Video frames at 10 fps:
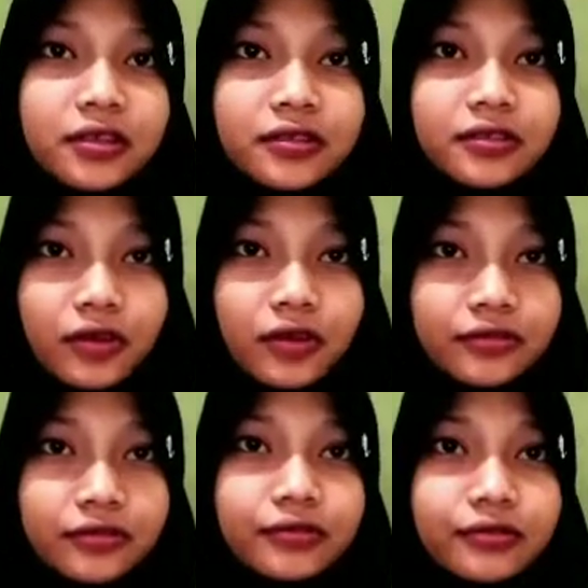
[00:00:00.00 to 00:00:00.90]
not
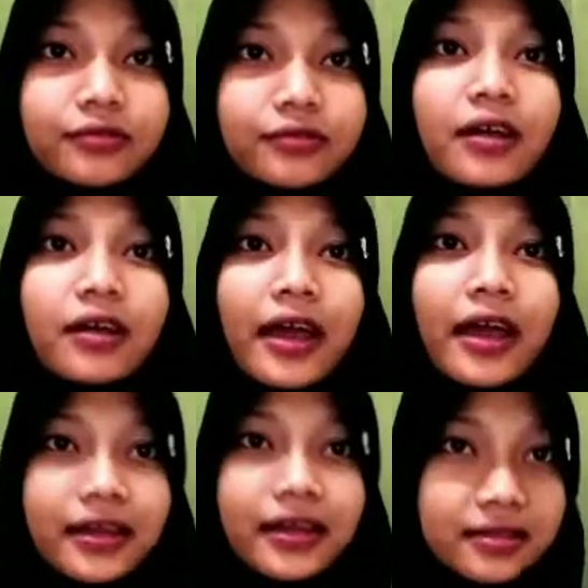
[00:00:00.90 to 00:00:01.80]
to
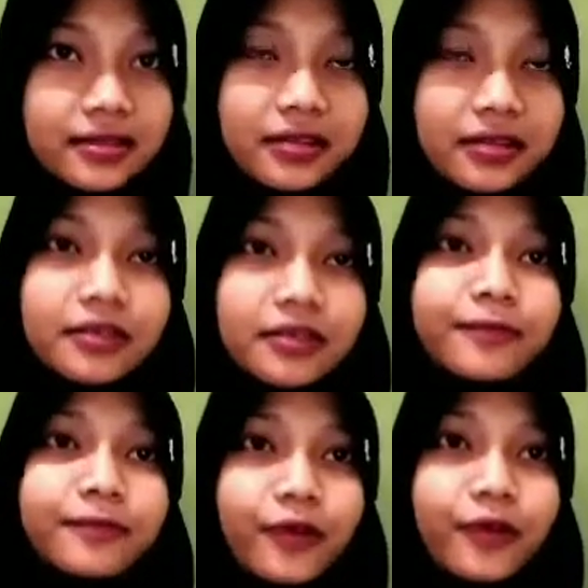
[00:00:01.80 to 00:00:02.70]
extend the
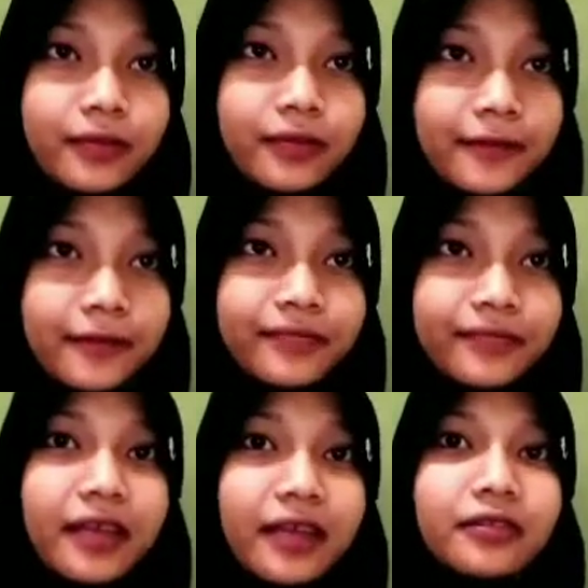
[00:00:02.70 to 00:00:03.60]
problem
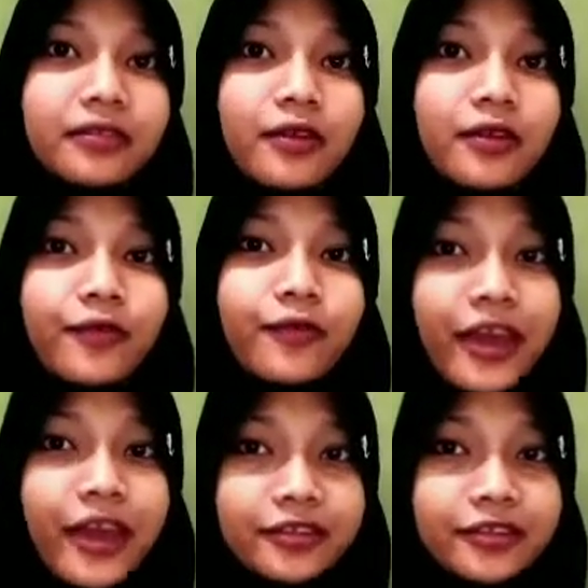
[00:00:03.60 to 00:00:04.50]
and we
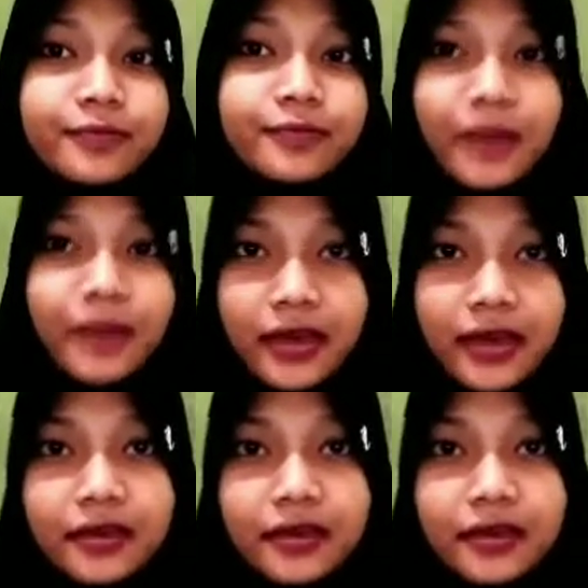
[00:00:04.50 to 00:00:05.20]
had to pay.